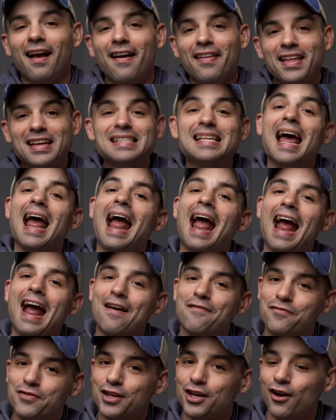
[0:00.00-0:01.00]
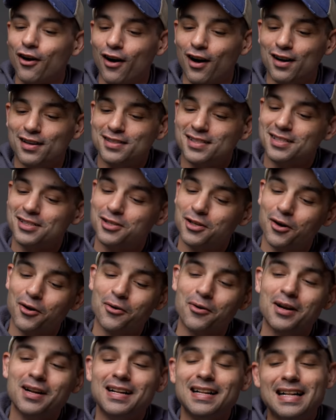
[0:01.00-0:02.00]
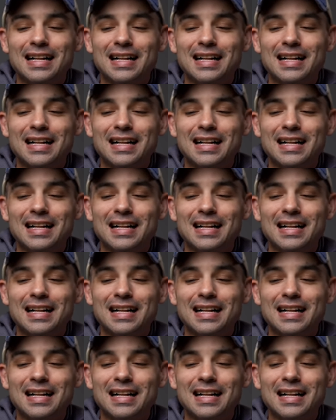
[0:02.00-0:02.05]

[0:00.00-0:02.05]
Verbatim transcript: that's half the cost. And so